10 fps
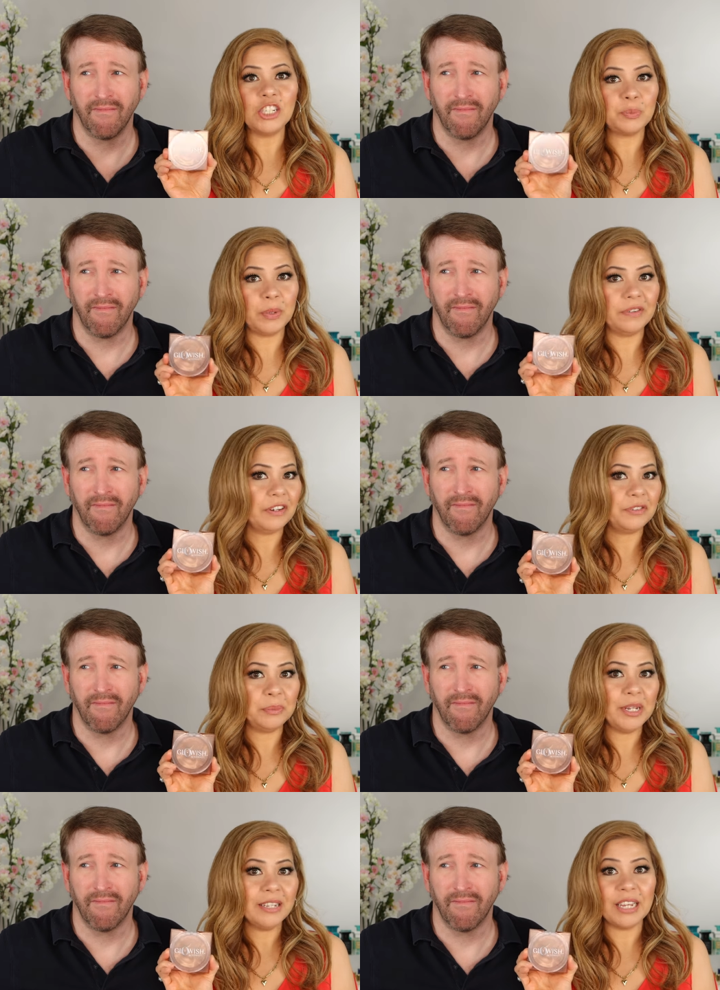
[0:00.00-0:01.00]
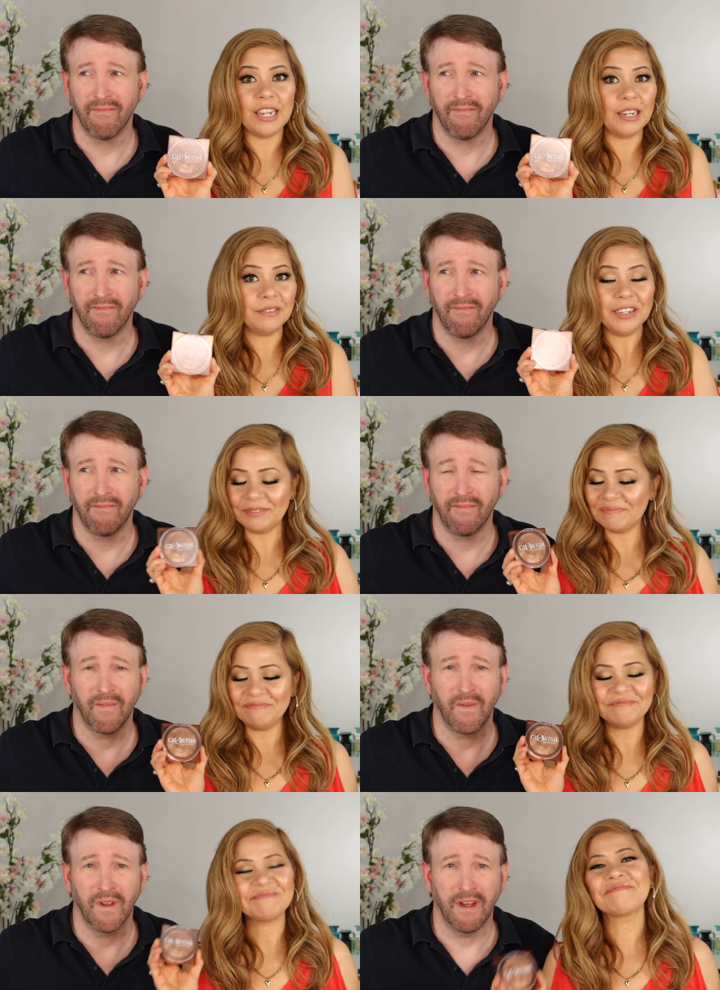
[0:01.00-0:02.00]
Speaker 1: this is perfect for me. I love it.
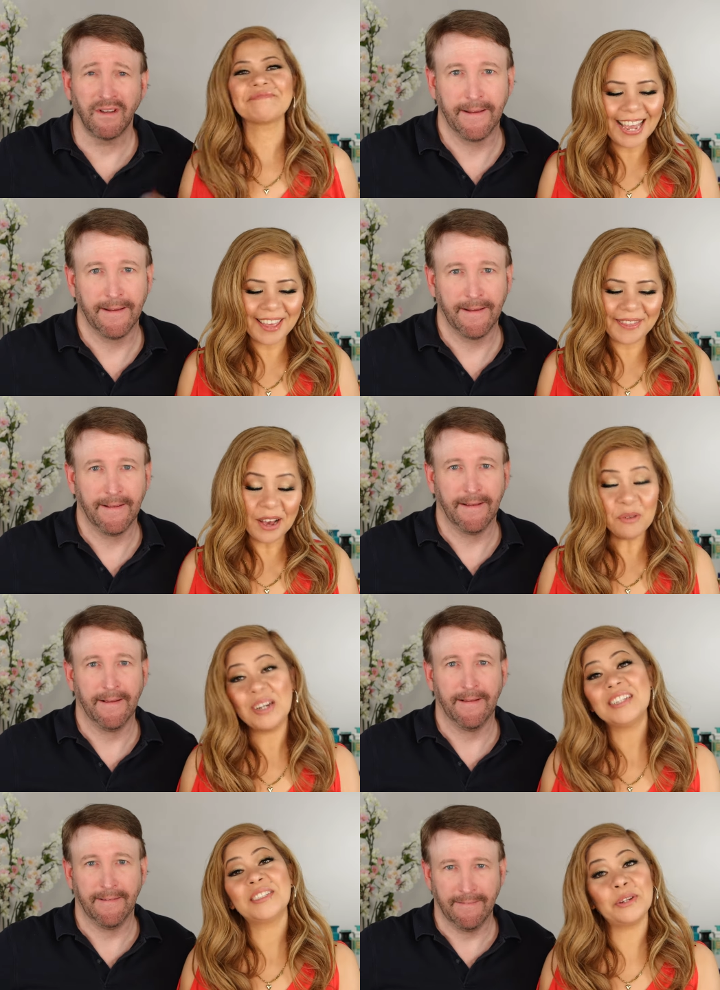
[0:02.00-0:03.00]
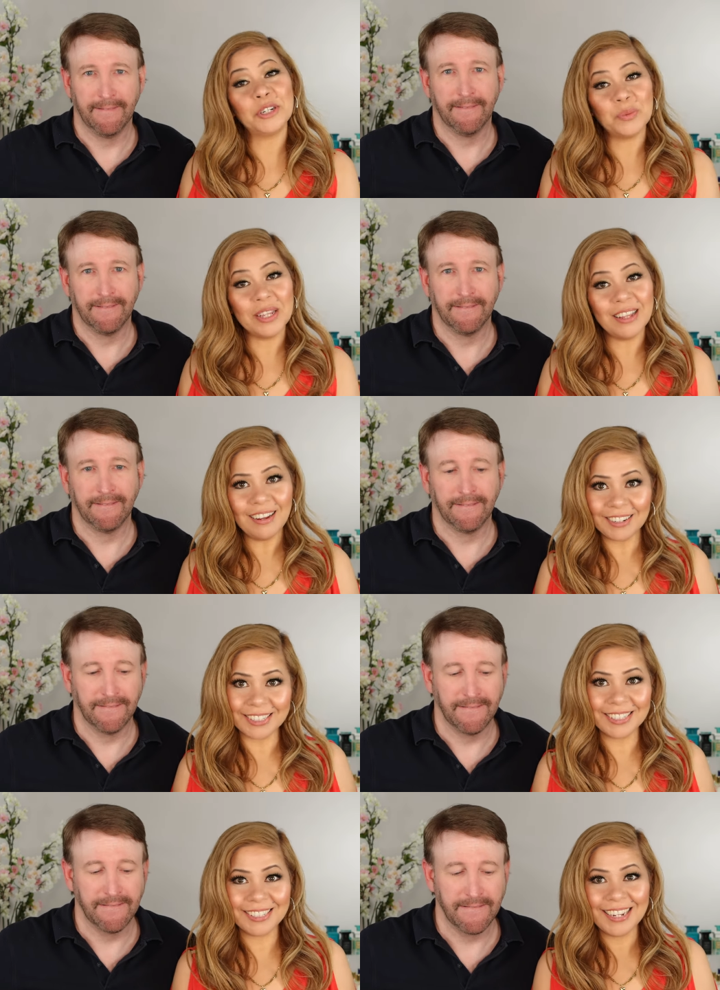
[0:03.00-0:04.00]
And that one is $31.
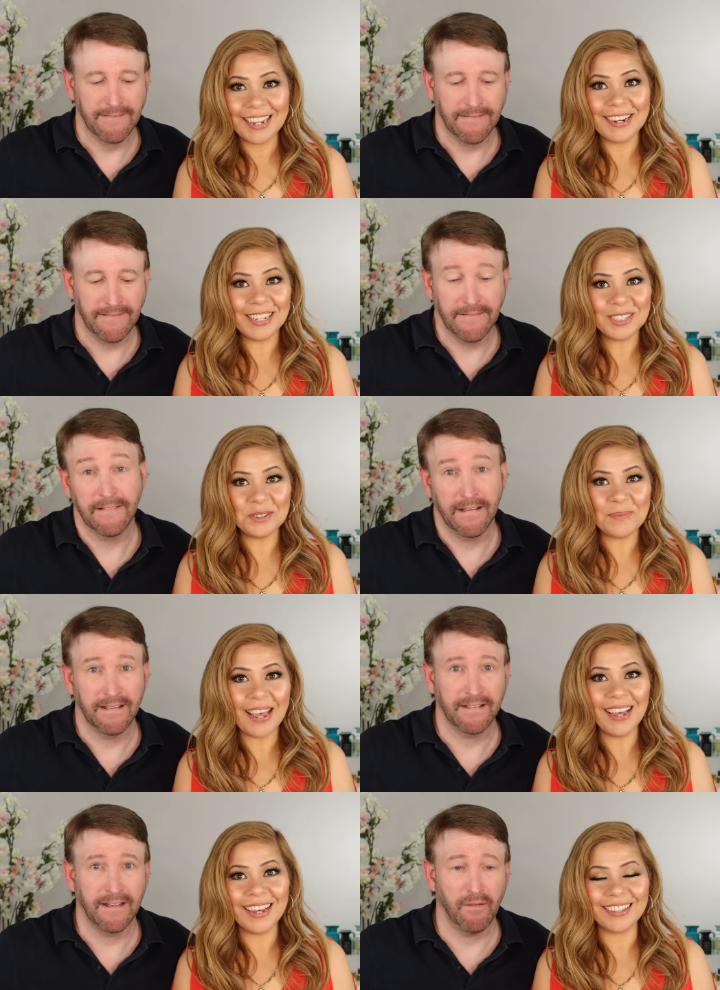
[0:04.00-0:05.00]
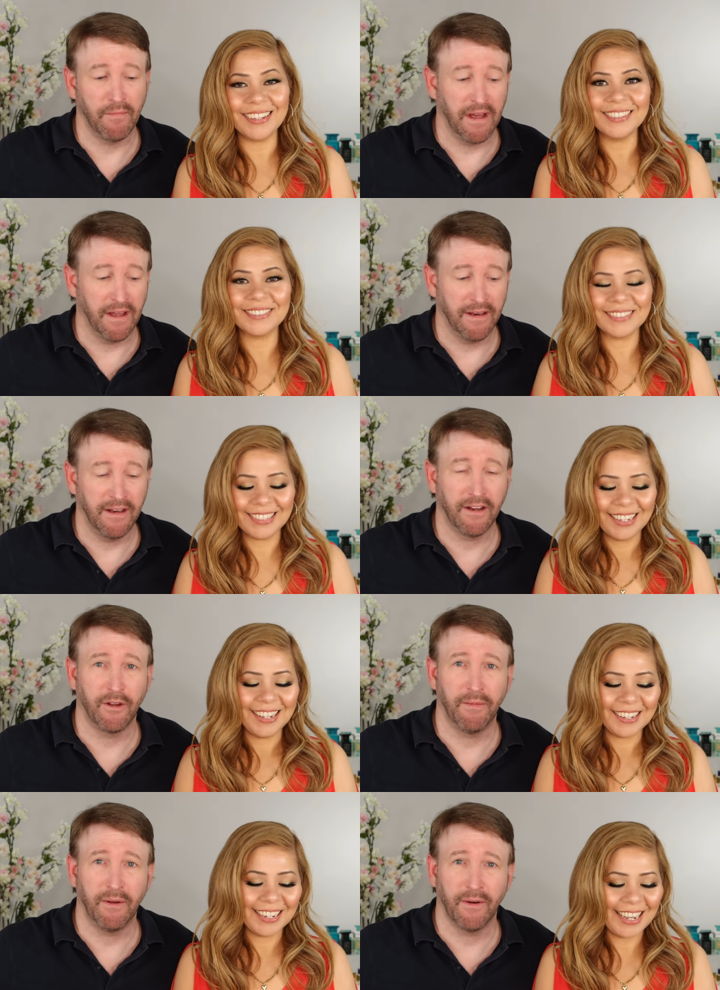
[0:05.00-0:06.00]
Not too bad.
Speaker 2: Not bad.
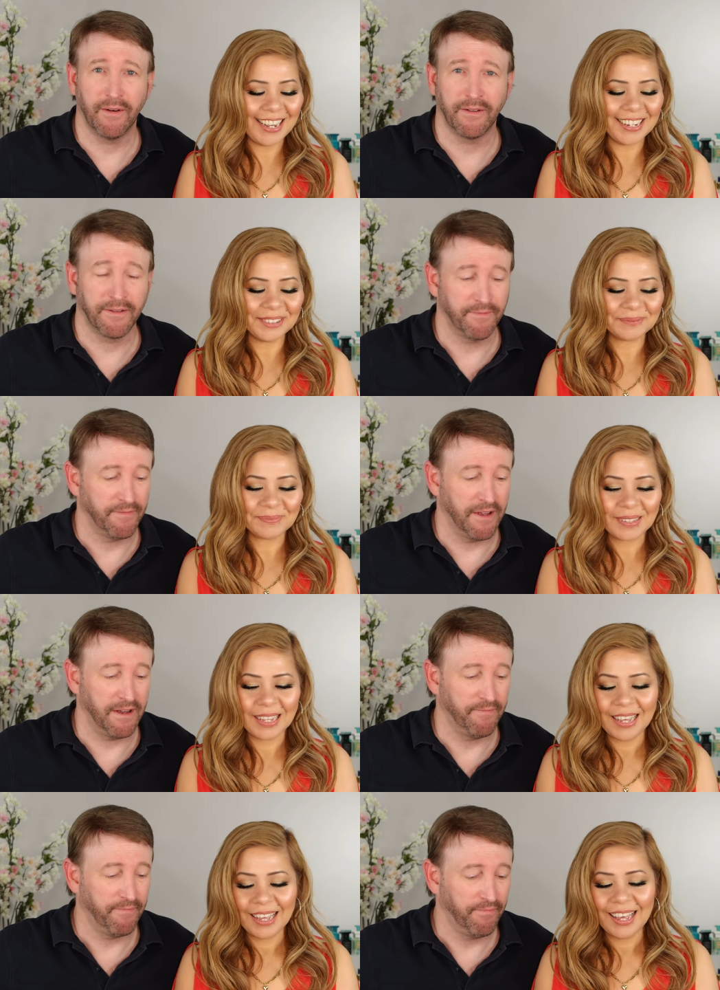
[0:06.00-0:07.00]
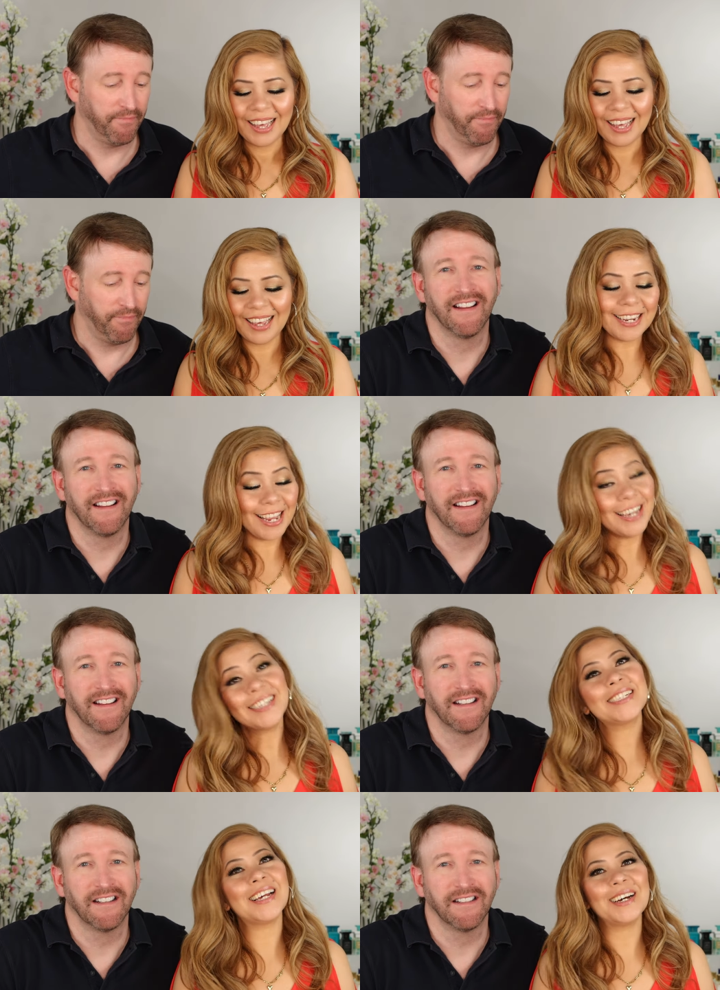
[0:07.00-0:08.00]
It could be hey. worse. Yeah.
Speaker 1: And
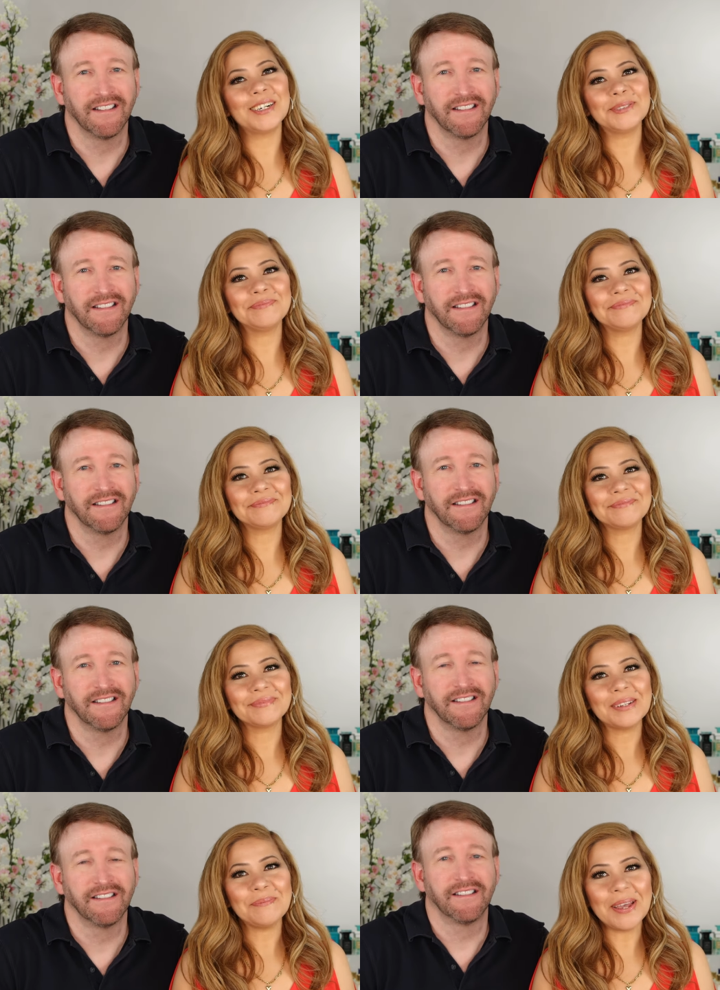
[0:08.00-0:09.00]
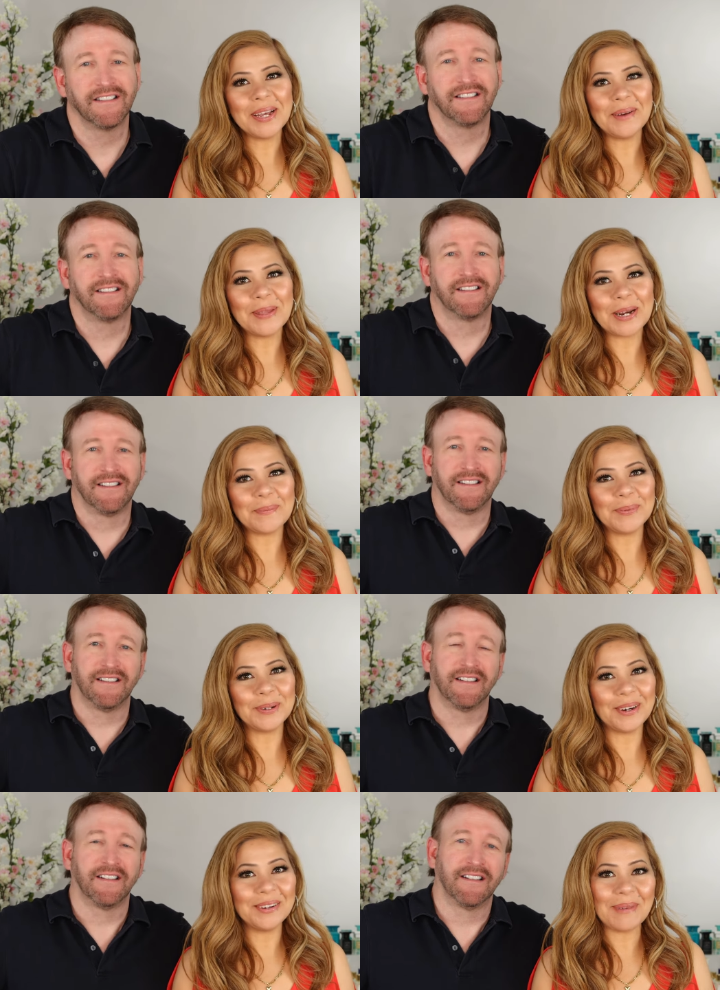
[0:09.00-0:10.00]
next um, makeup that I
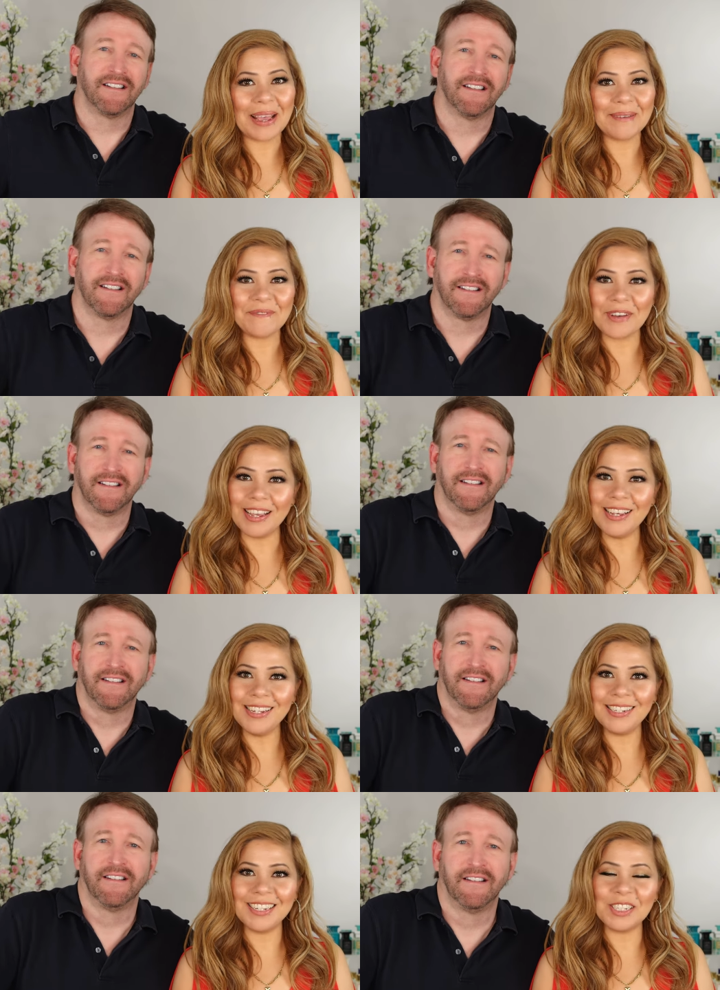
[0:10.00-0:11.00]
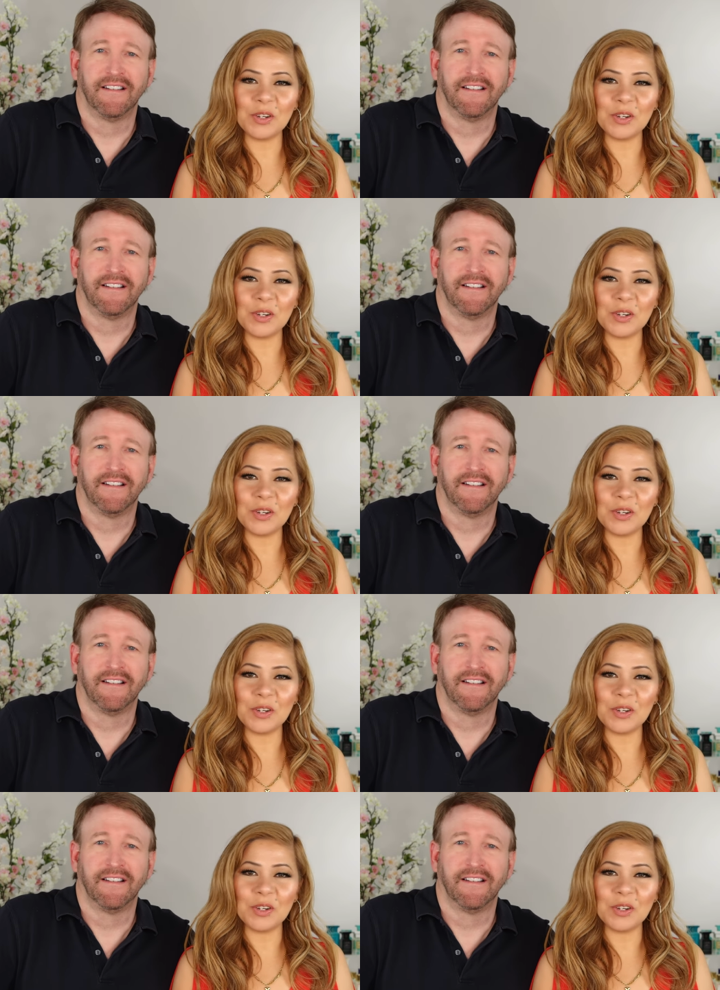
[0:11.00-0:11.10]
put on my face is